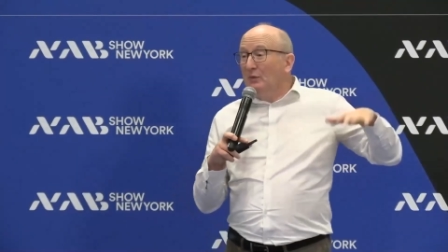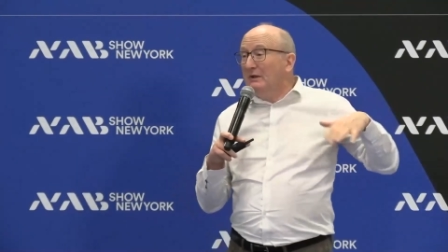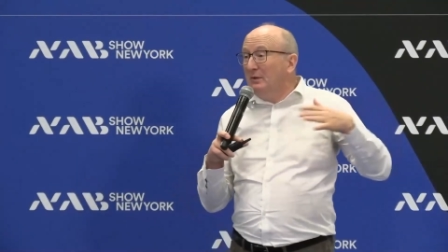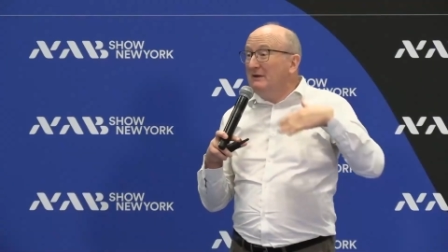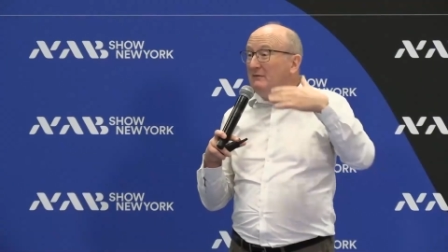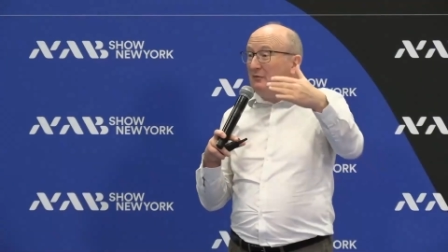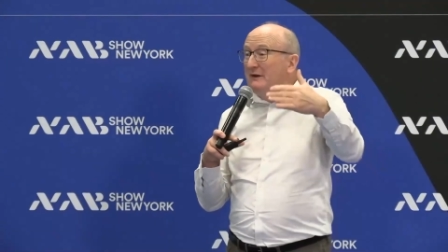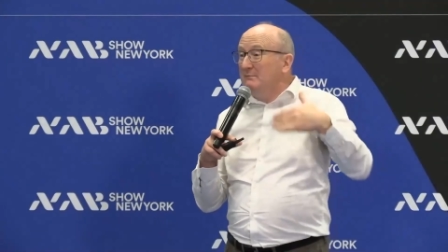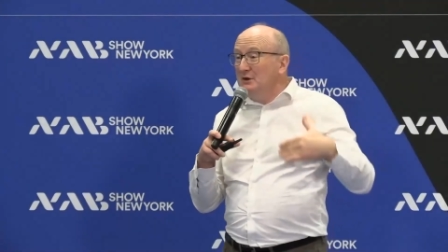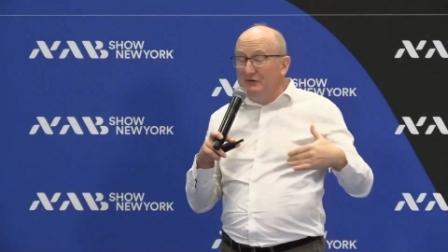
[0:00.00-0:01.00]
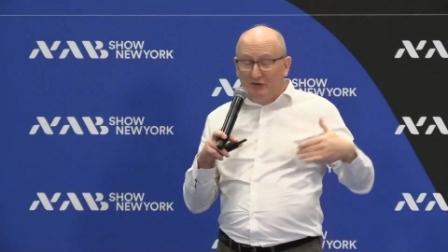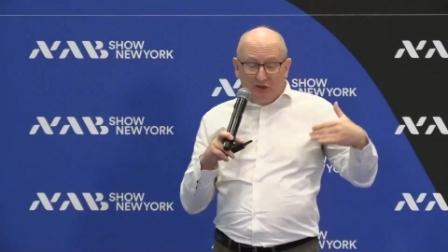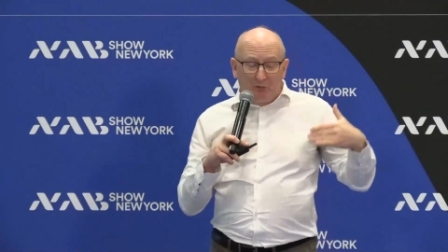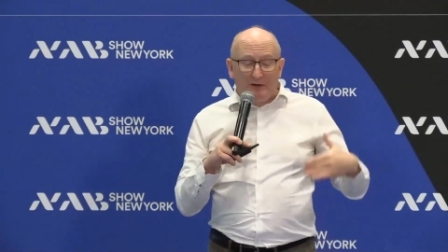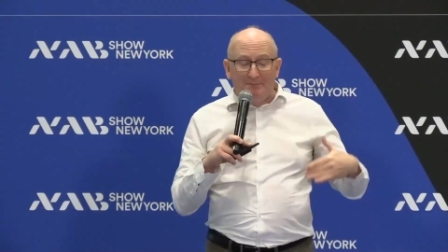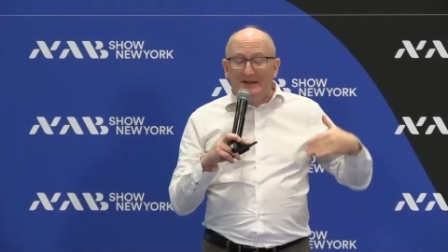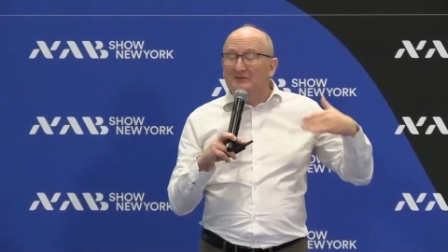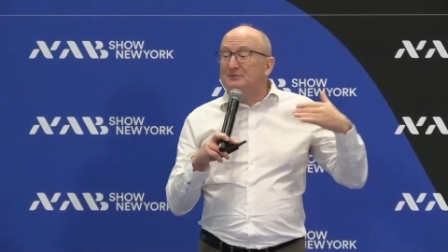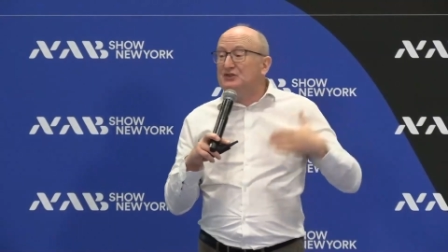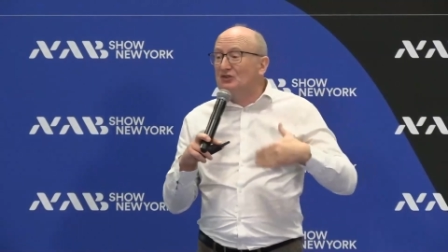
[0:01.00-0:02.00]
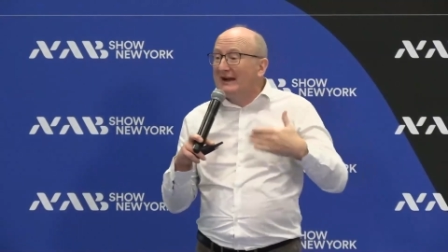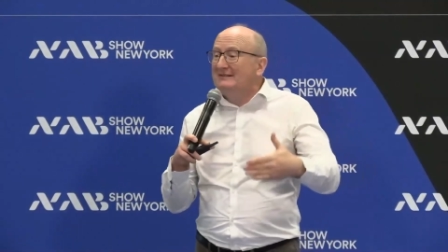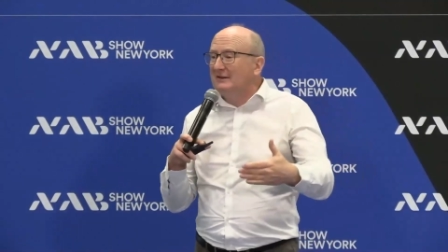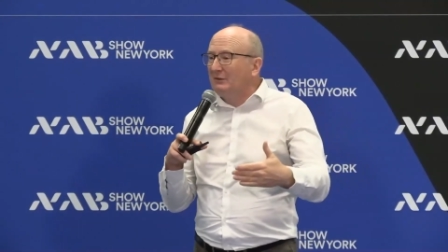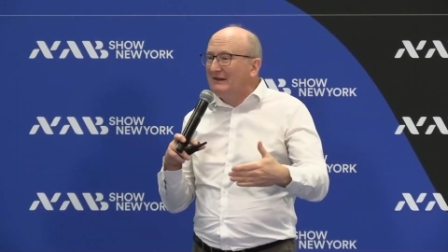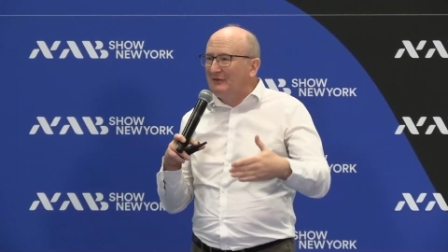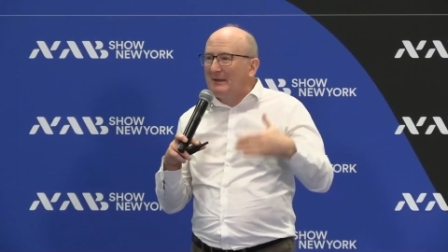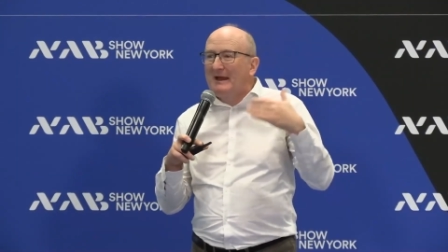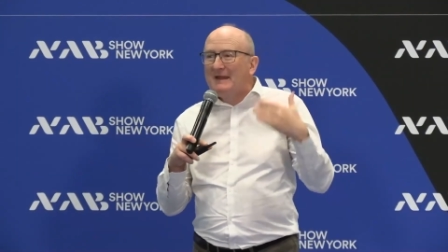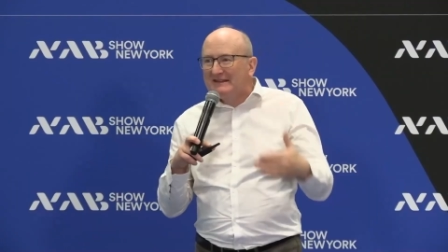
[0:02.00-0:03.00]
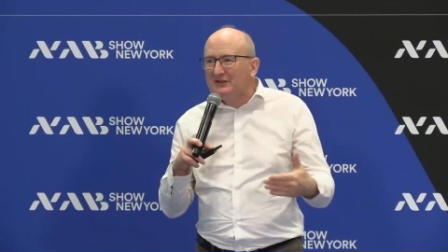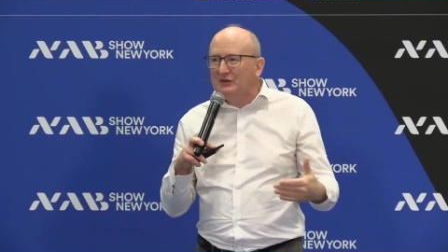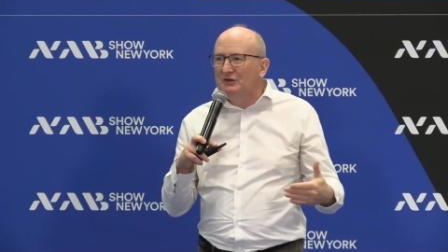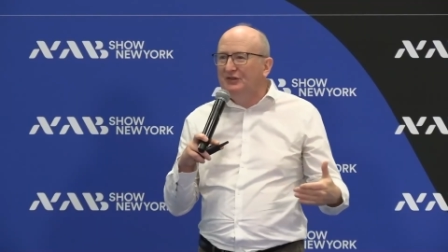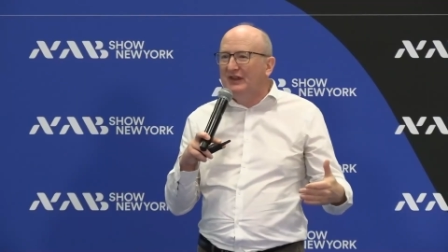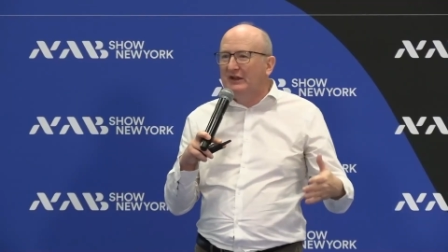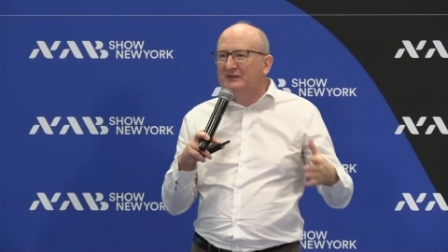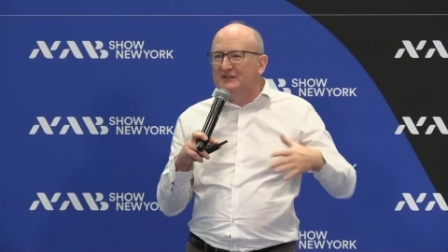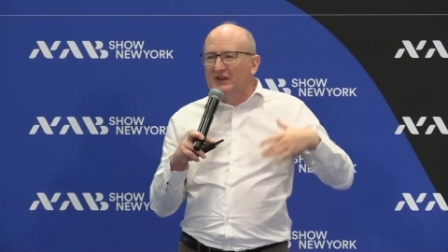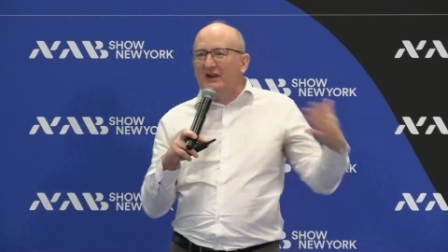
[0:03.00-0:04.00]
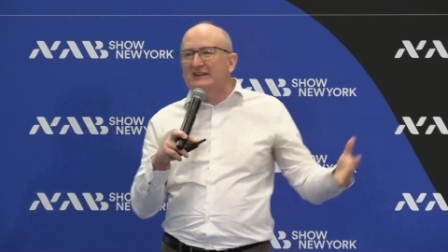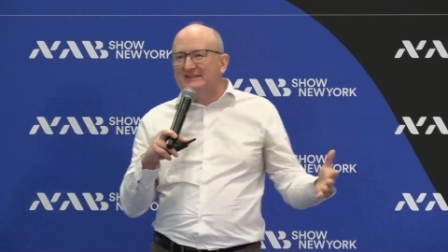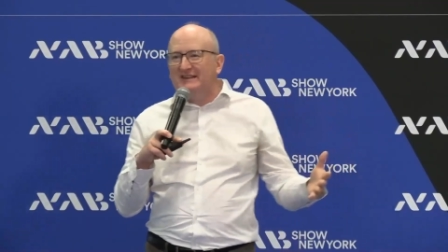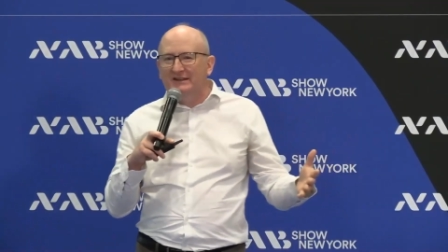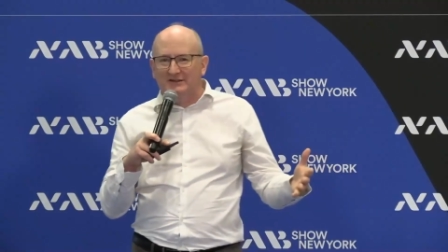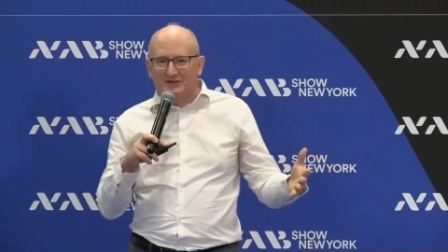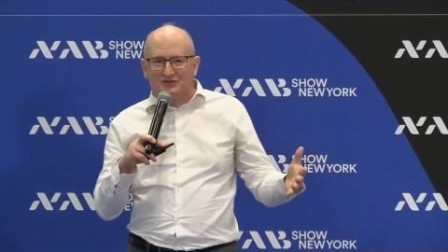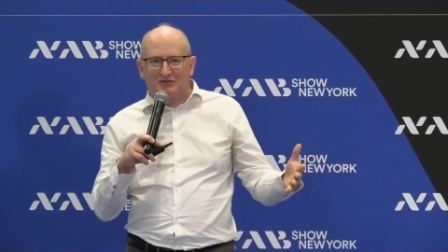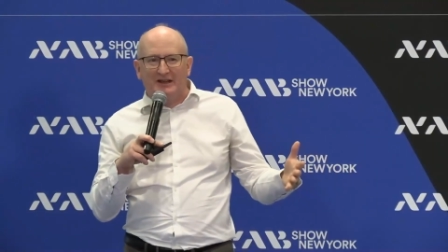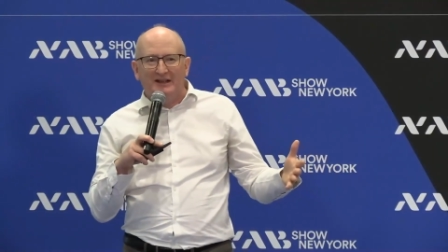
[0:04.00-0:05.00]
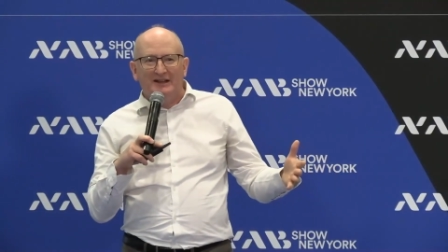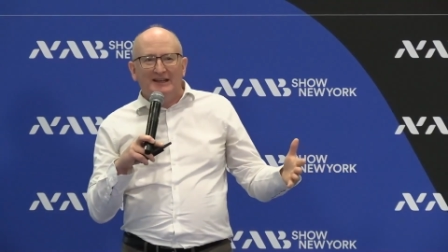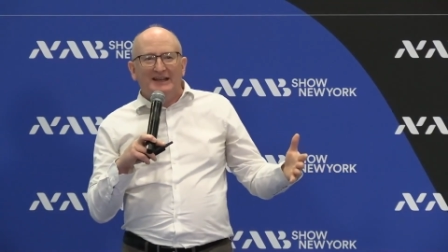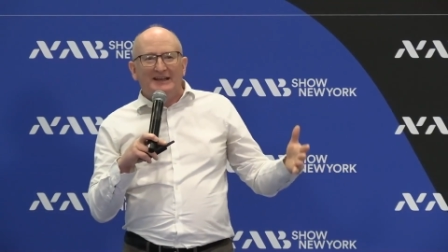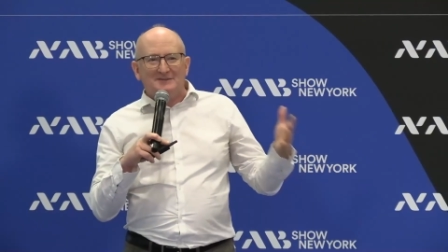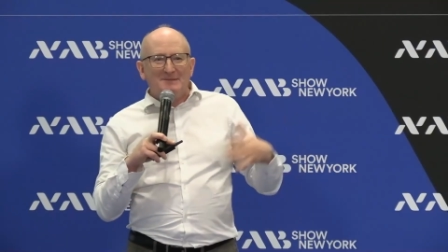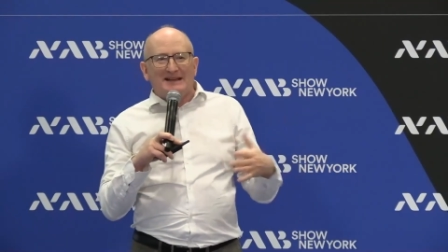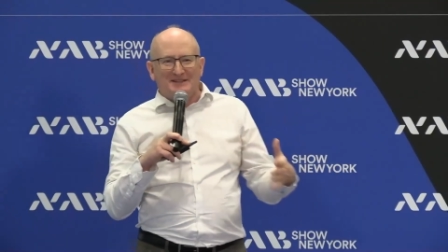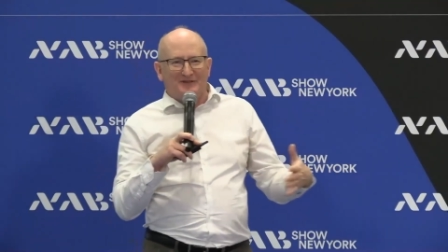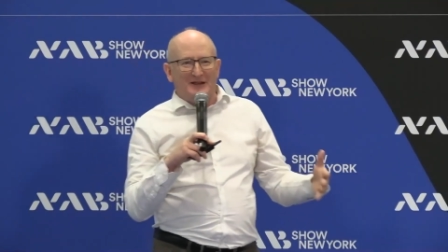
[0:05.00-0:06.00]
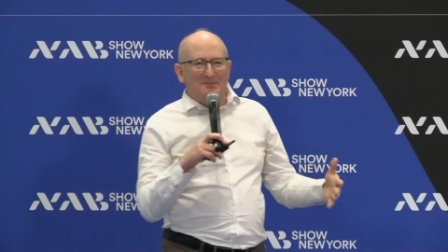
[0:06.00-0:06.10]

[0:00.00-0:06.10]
We've been abstracted away from that. And that's a good thing, because the IT industry is massively